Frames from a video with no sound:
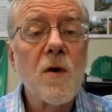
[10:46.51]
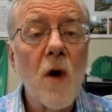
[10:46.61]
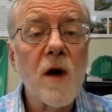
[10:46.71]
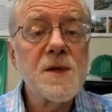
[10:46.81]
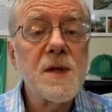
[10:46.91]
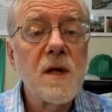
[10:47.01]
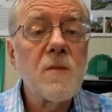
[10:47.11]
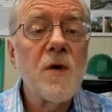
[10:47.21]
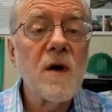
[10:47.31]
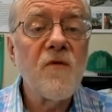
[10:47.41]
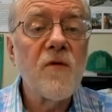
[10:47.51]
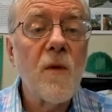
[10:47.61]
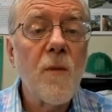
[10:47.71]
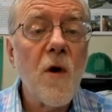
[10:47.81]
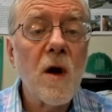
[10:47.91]
to run as an independent for their
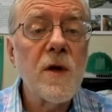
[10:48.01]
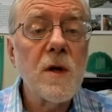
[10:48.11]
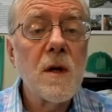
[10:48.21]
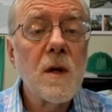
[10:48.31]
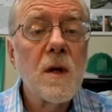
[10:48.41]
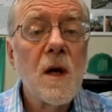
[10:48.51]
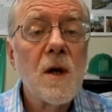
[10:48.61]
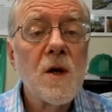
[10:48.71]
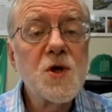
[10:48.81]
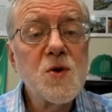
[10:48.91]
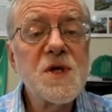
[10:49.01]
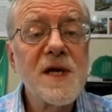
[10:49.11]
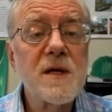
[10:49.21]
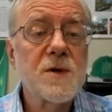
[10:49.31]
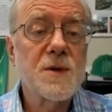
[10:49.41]
parliament, 2
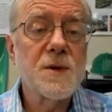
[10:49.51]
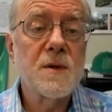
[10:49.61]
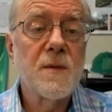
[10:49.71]
signatures.